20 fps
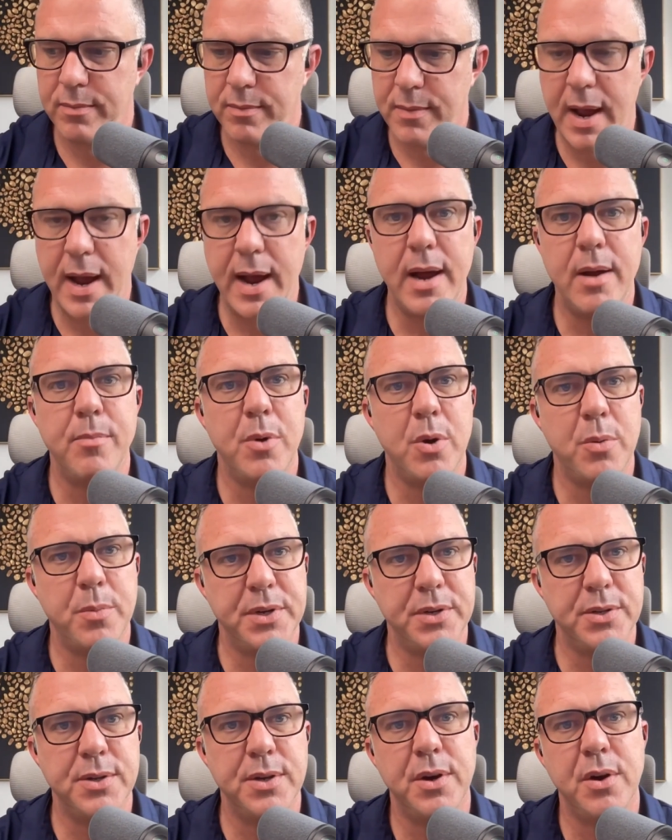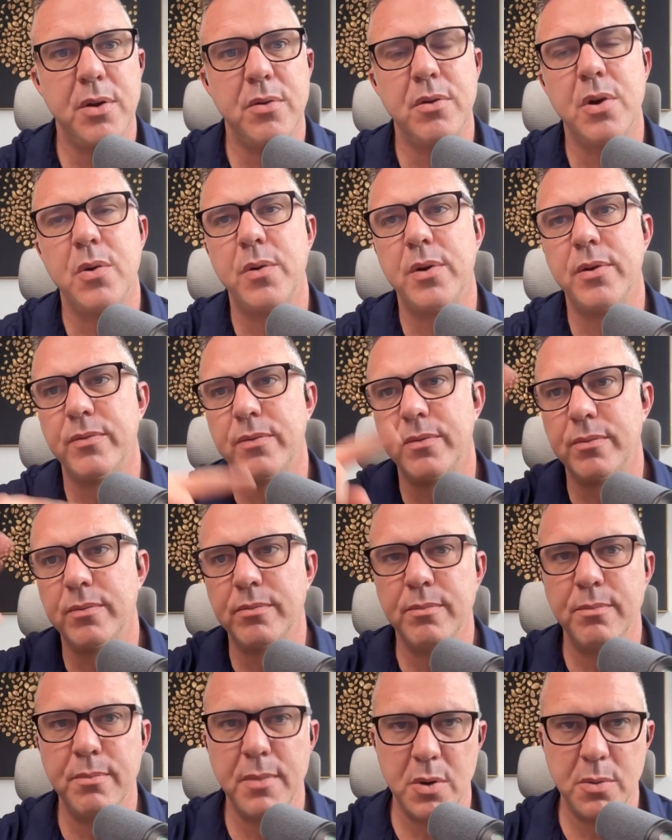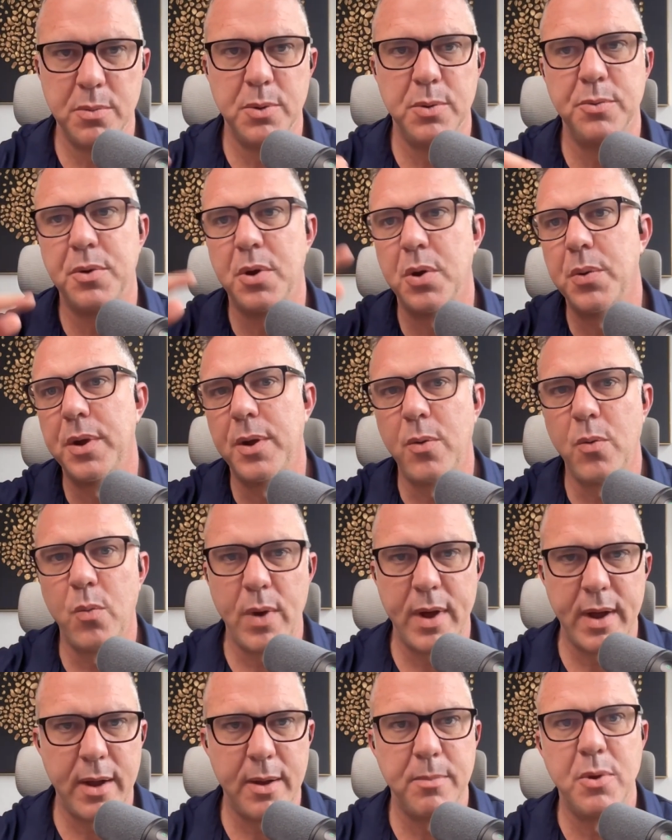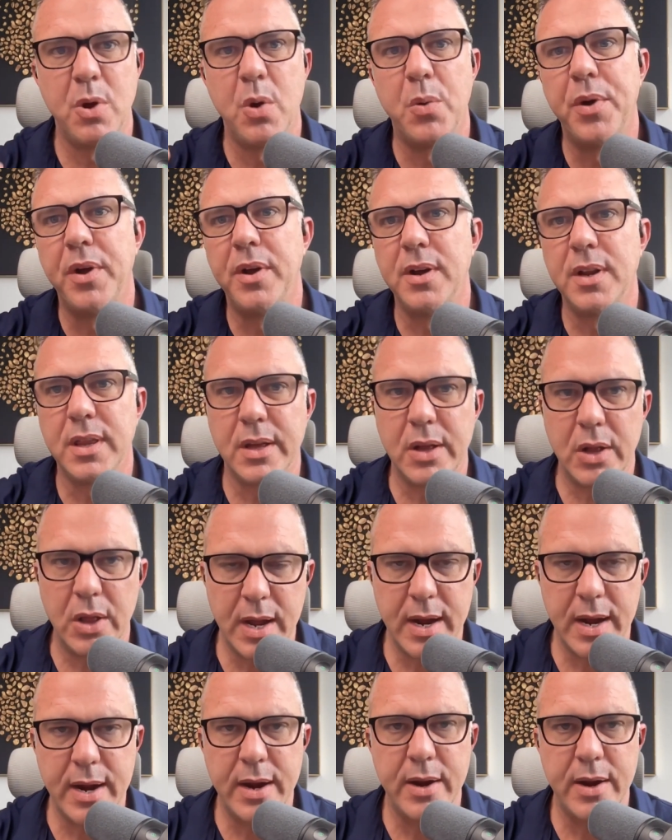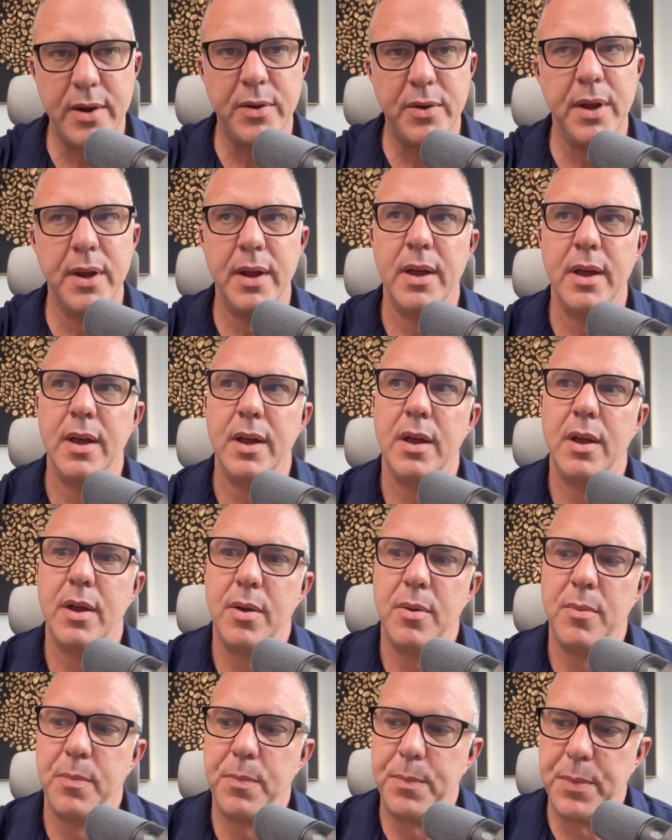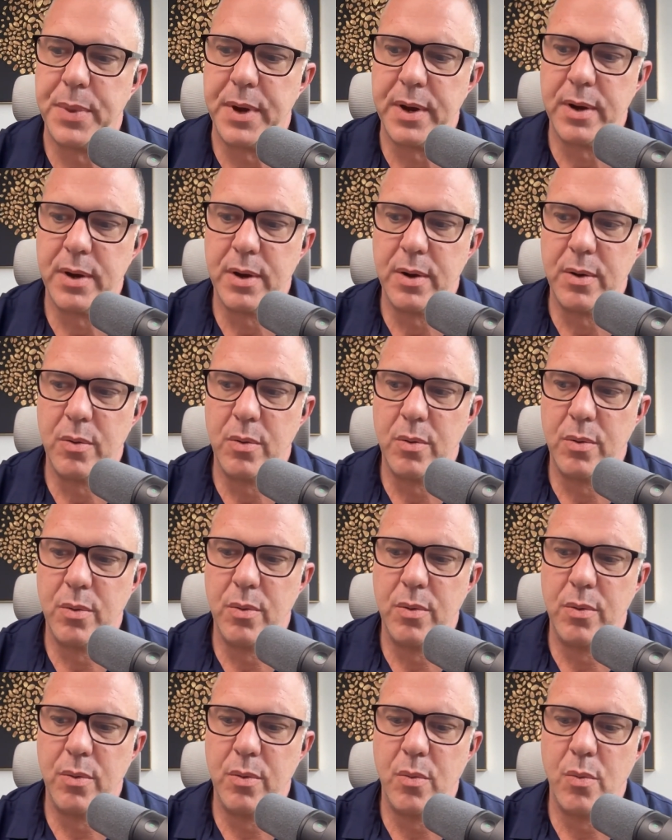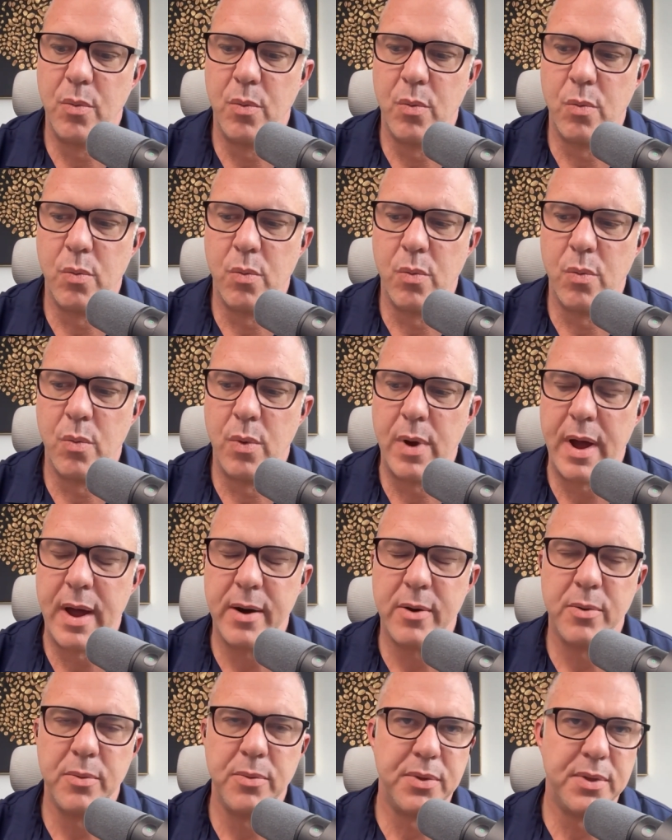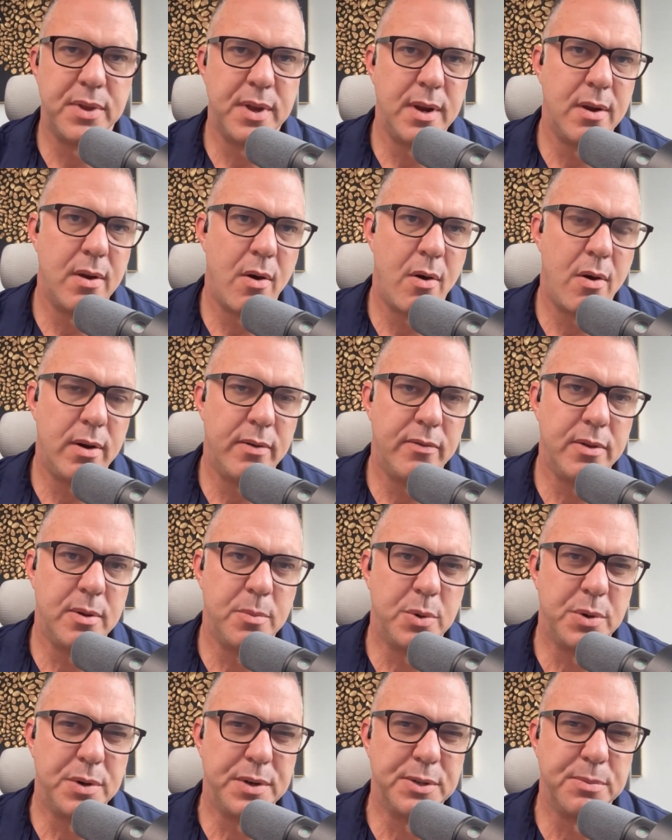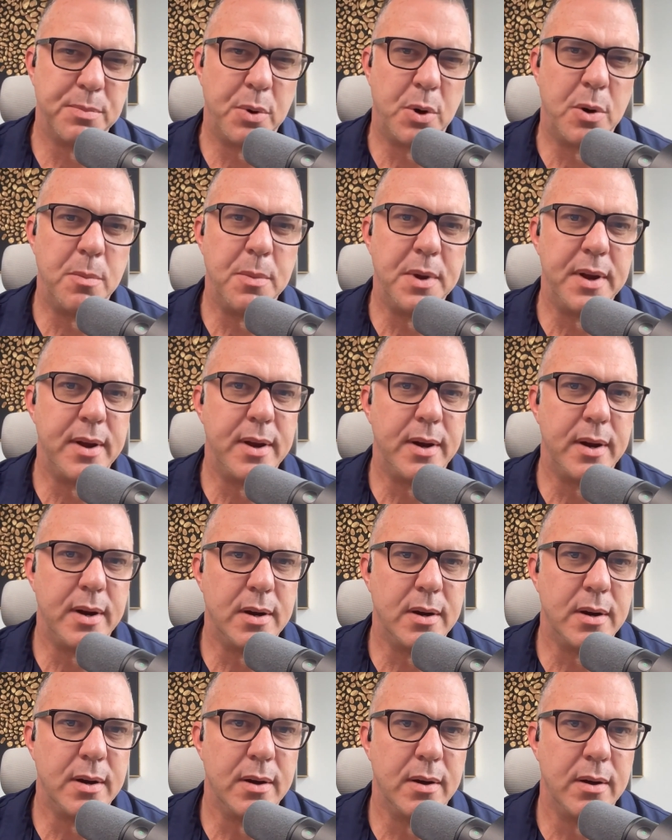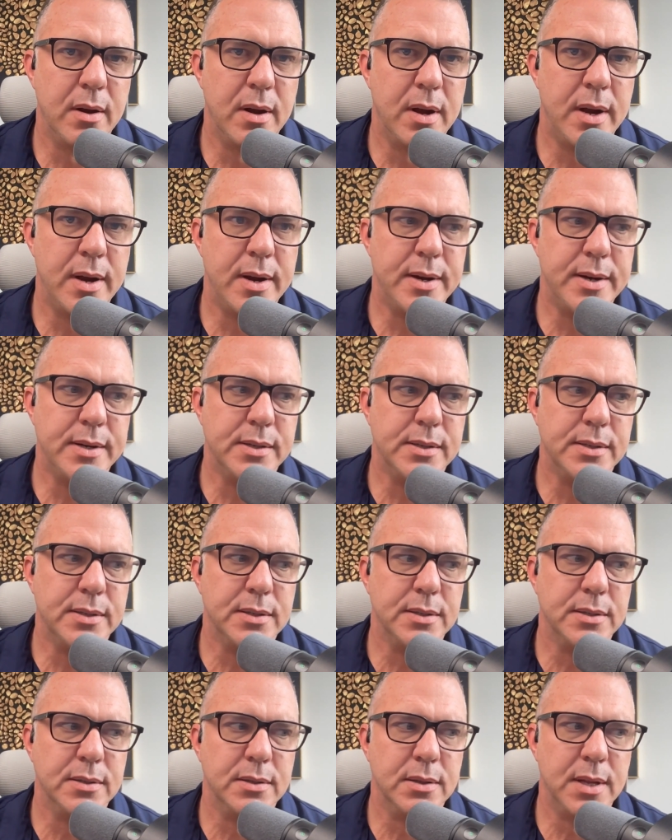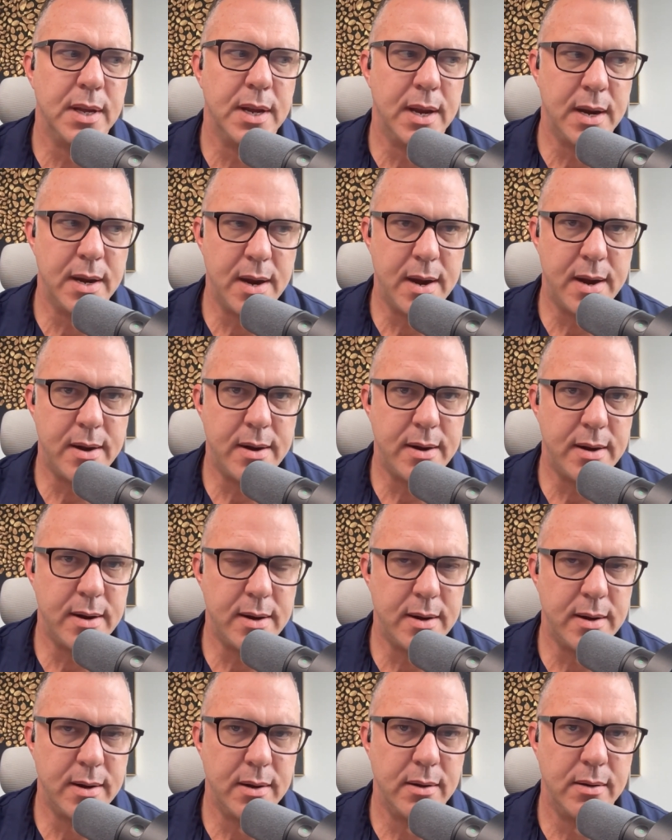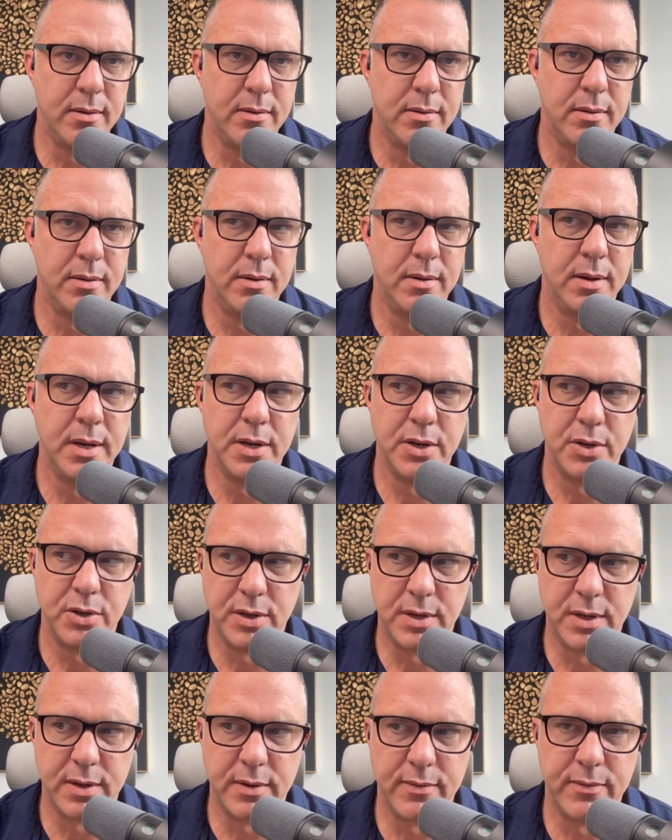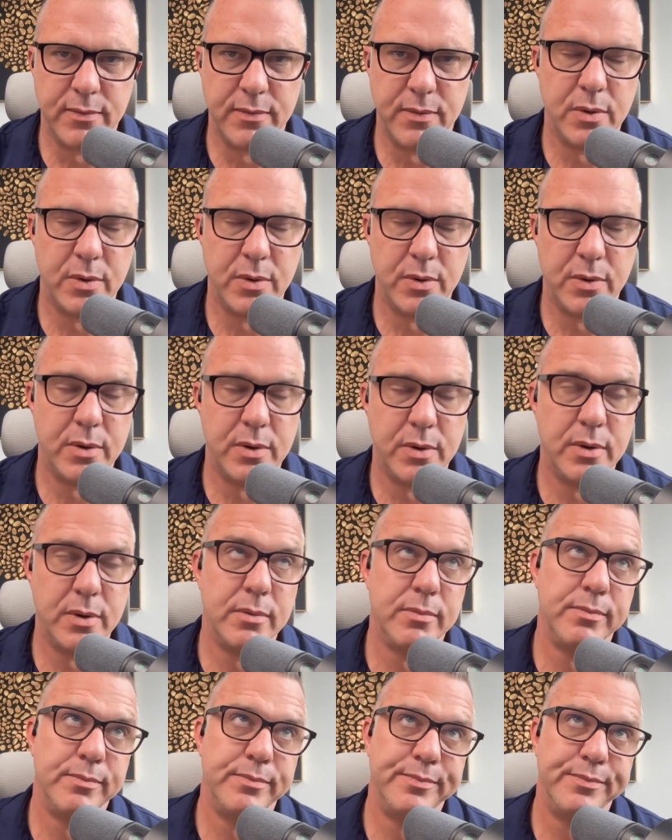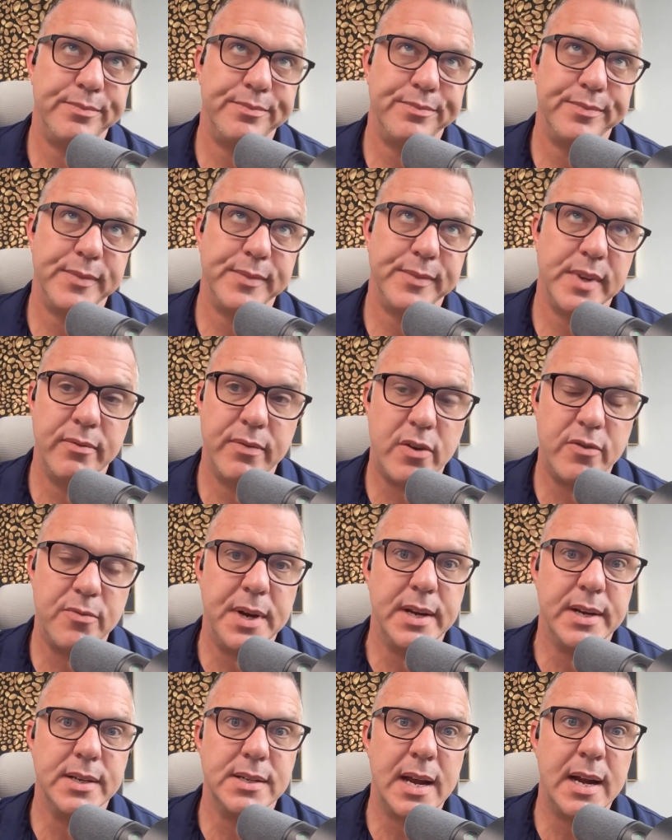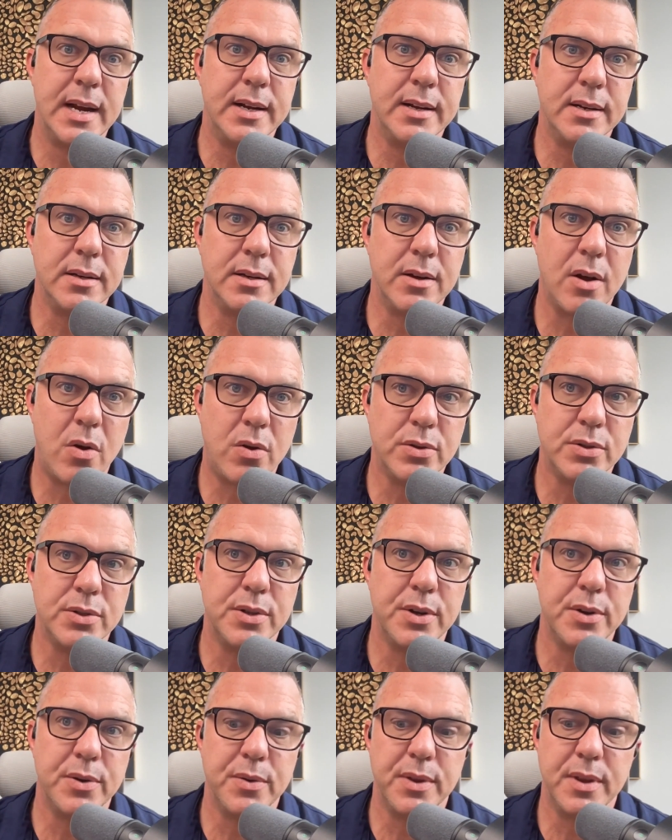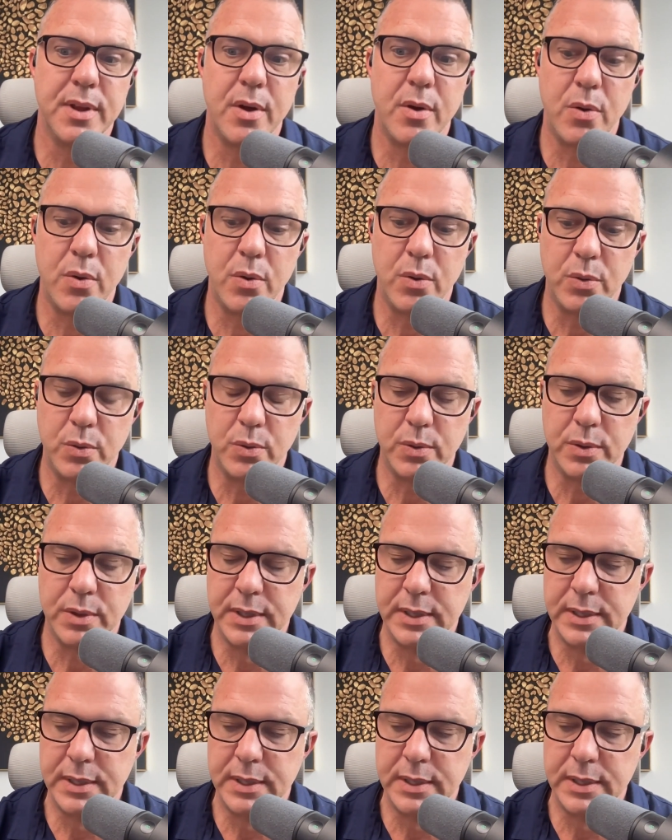high moments, going mobile, going web, going to the cloud, but I don't think all of them are as permeating as the AI initiative or involvement is, and also the whole,